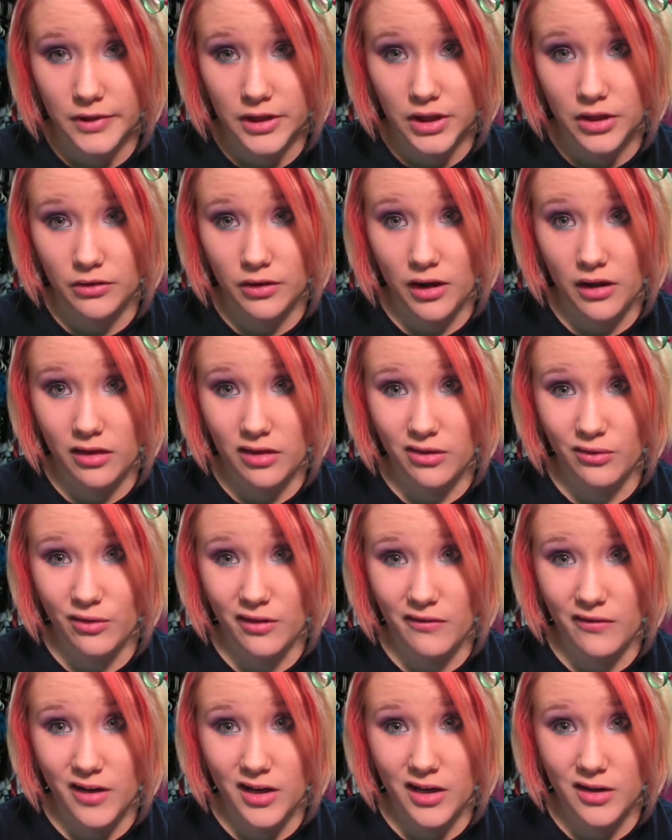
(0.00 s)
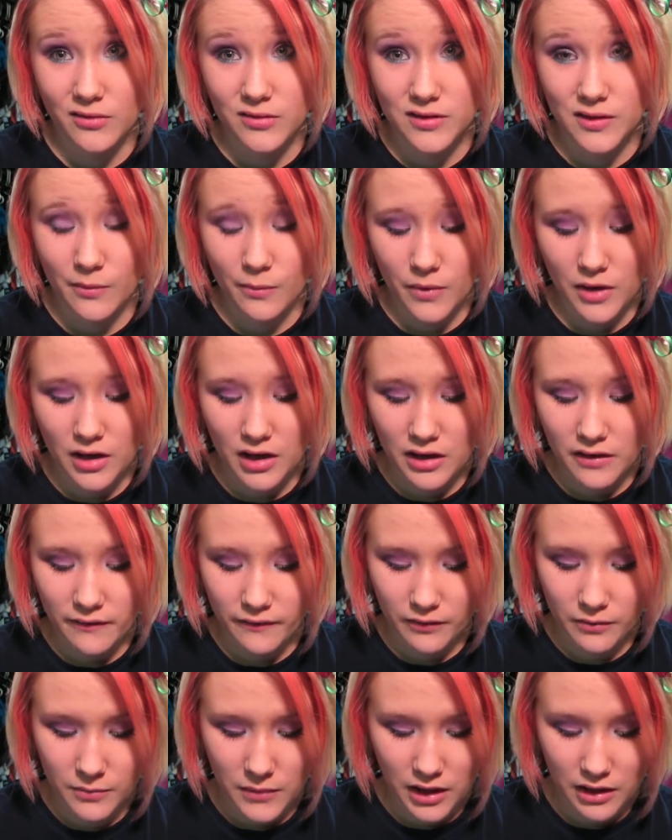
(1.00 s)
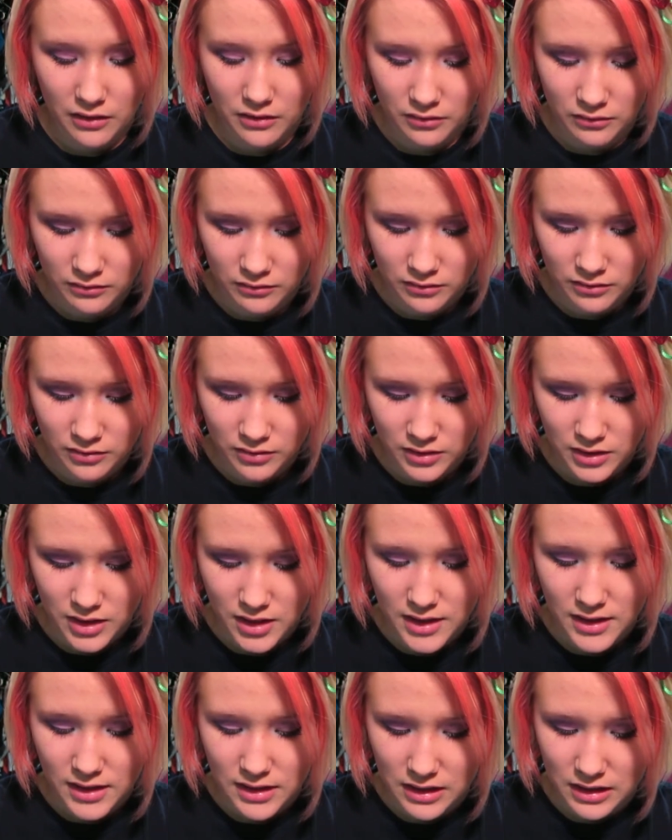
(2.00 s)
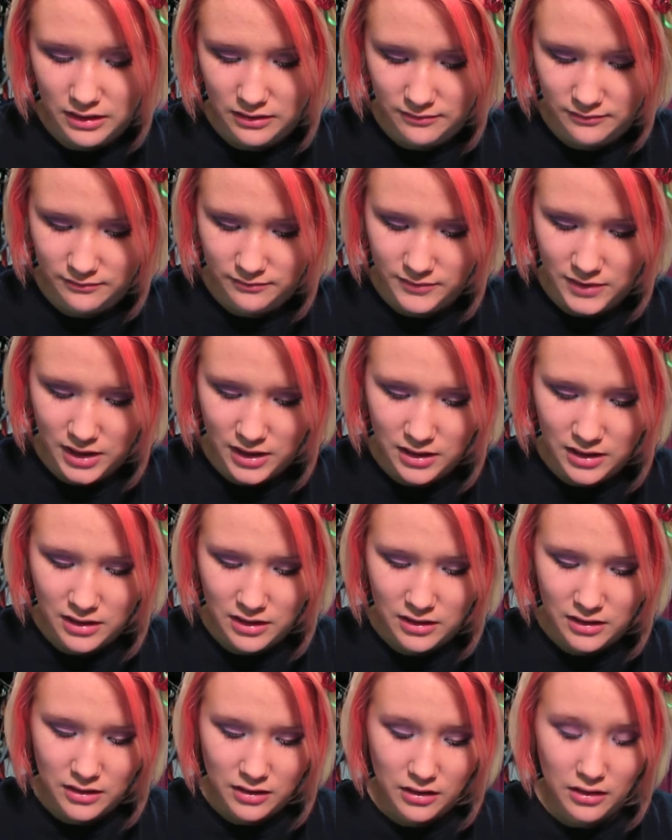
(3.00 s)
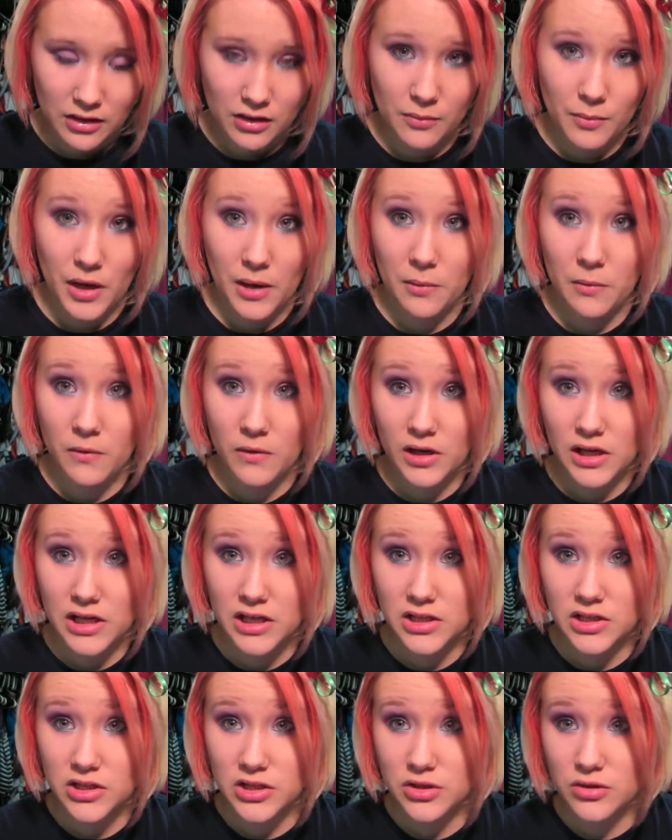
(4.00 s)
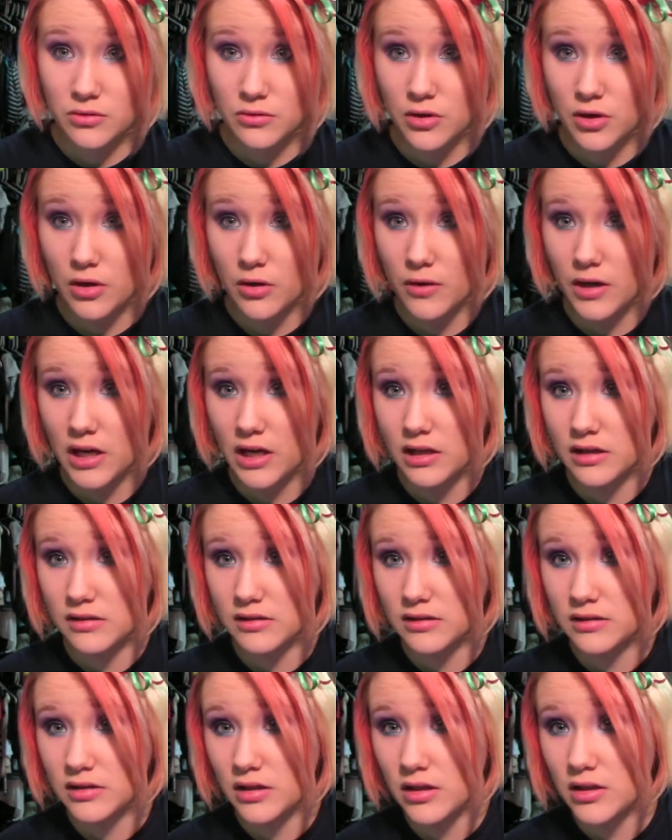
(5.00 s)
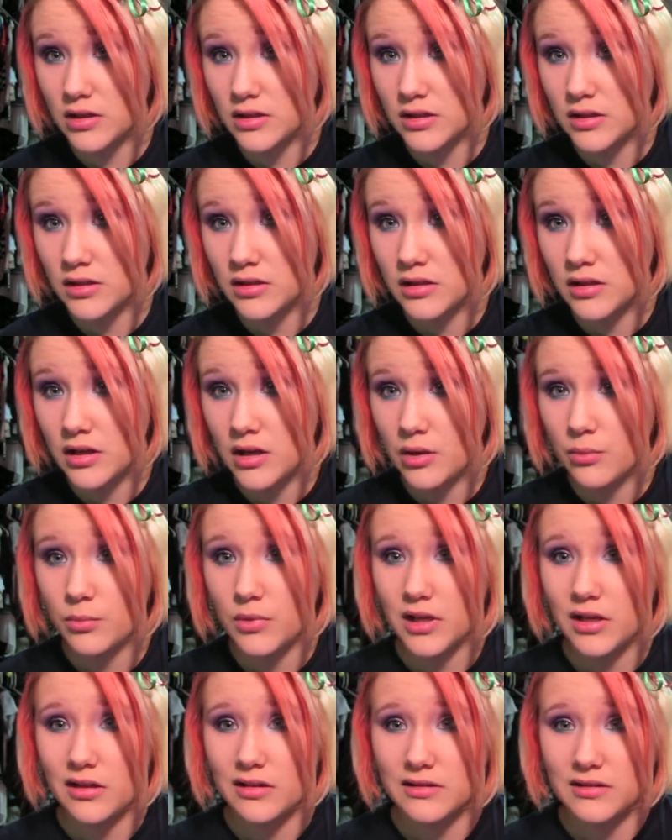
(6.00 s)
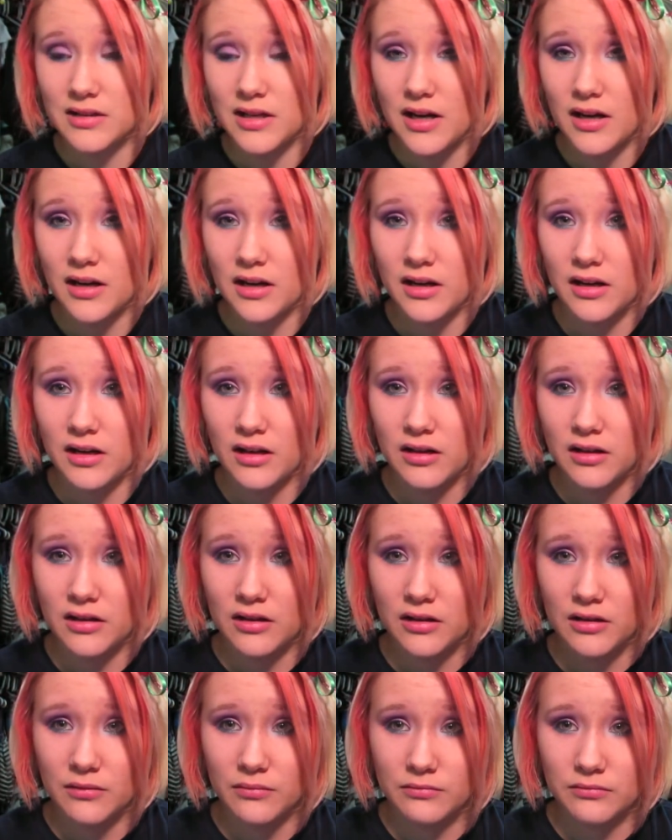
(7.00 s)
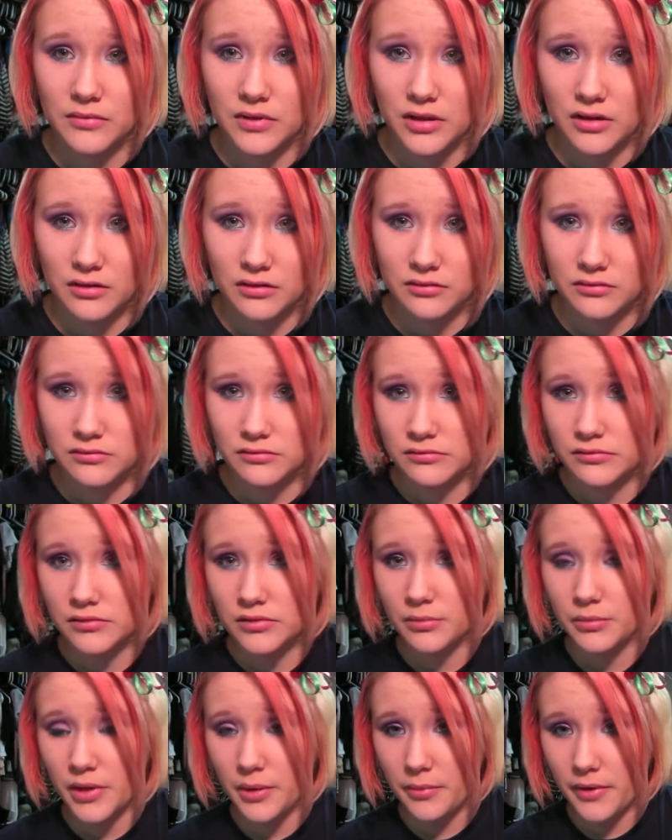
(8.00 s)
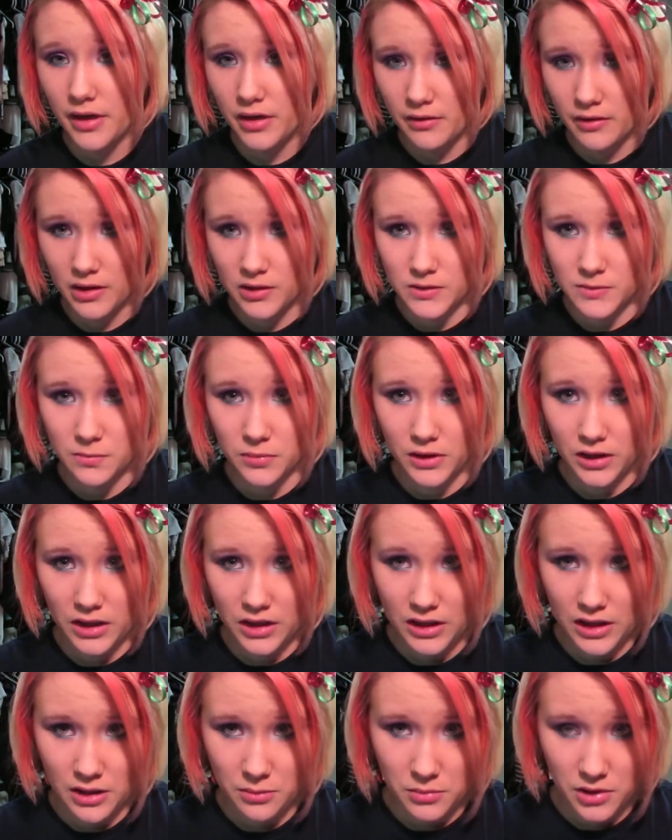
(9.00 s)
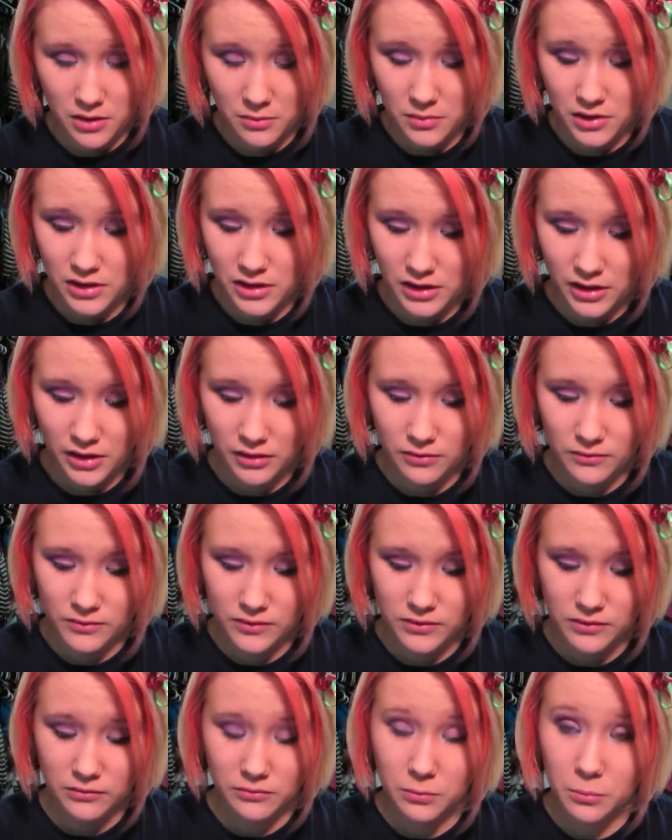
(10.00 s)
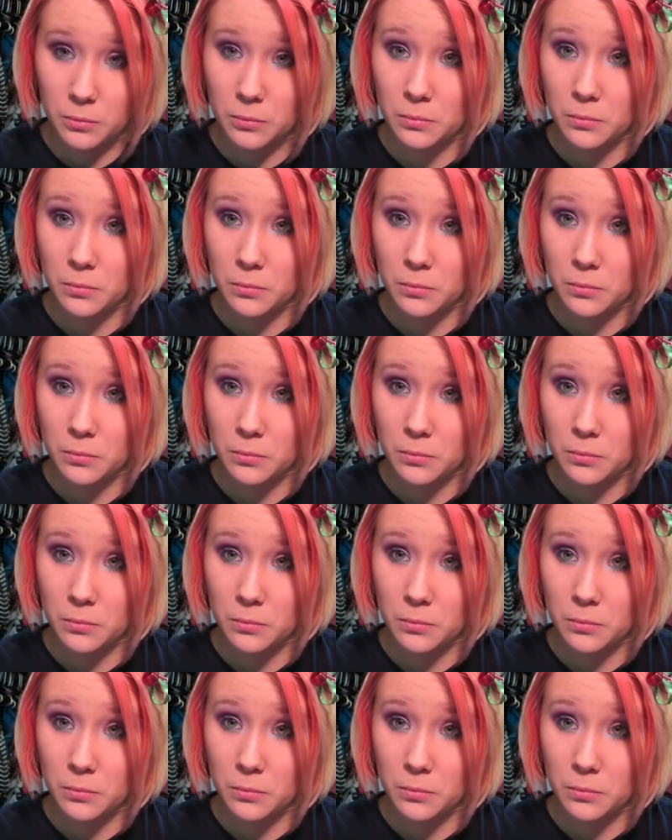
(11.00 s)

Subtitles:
you'll get three videos in one night from me. Yay! I'm going to go ahead and start because my battery is blinking at me a minute ago, so.